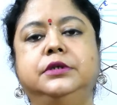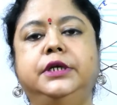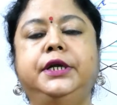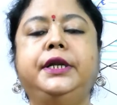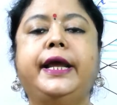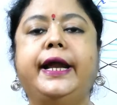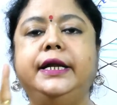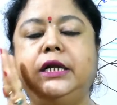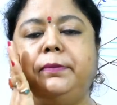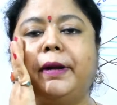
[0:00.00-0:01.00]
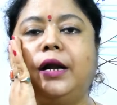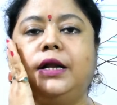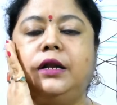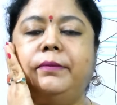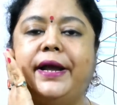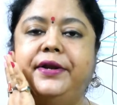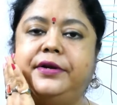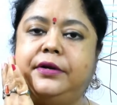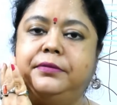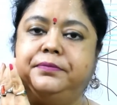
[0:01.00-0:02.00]
in anti-parallel
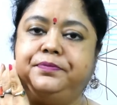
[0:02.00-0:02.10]
manner,